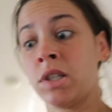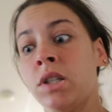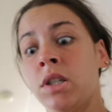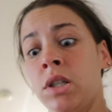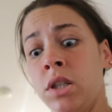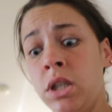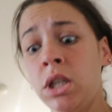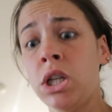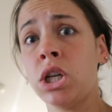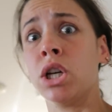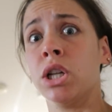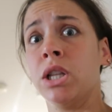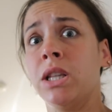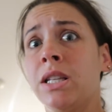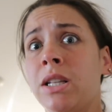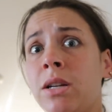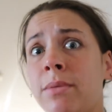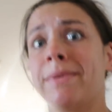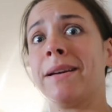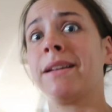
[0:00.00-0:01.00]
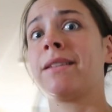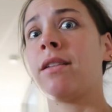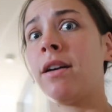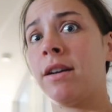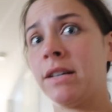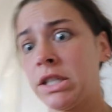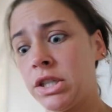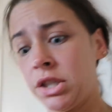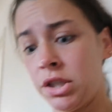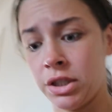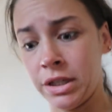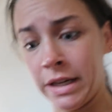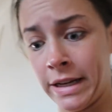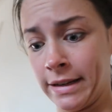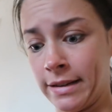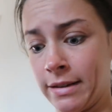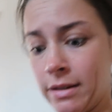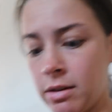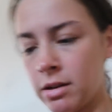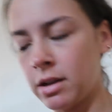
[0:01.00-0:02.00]
look a little bit like
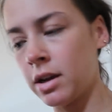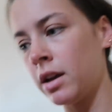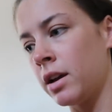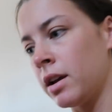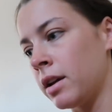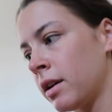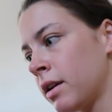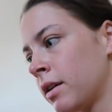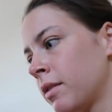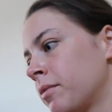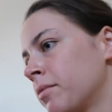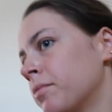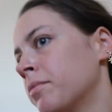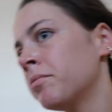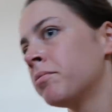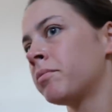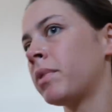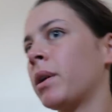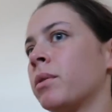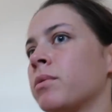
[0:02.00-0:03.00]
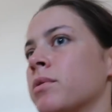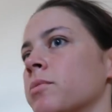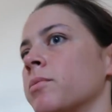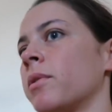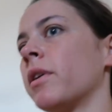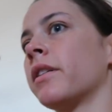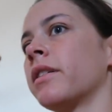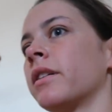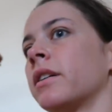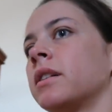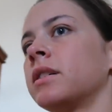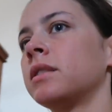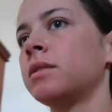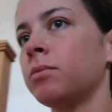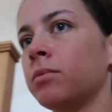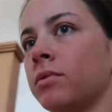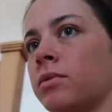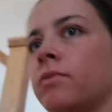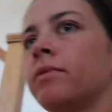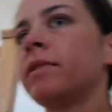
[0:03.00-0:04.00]
shit. But it was worth it because
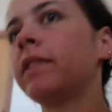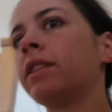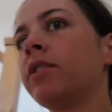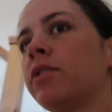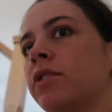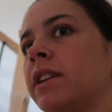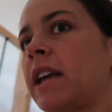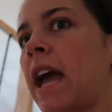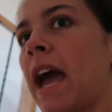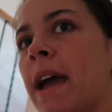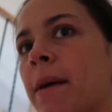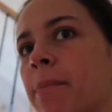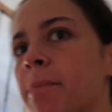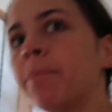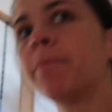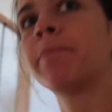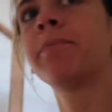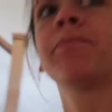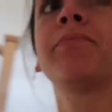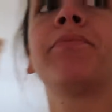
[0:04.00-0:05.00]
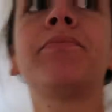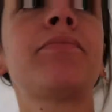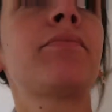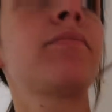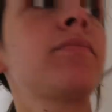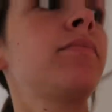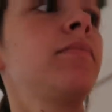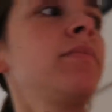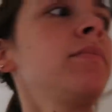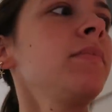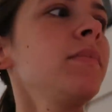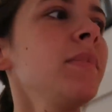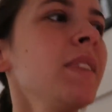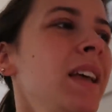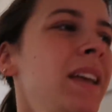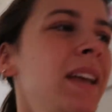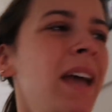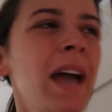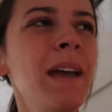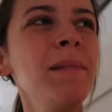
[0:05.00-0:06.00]
it was a really good game.
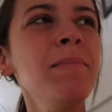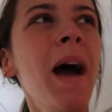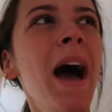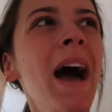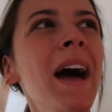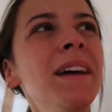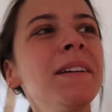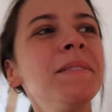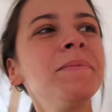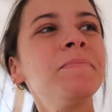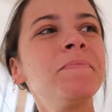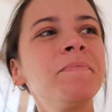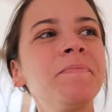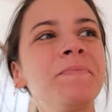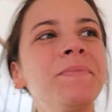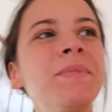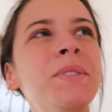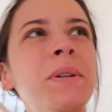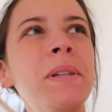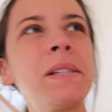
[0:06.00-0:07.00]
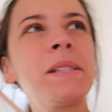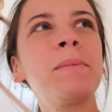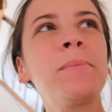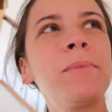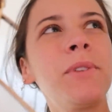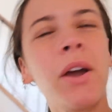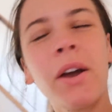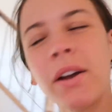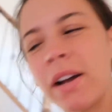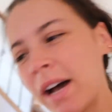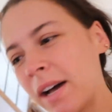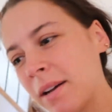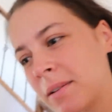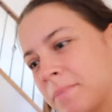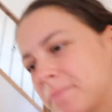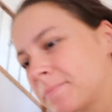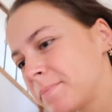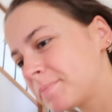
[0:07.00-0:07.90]
Hey Matt, doing some yoga?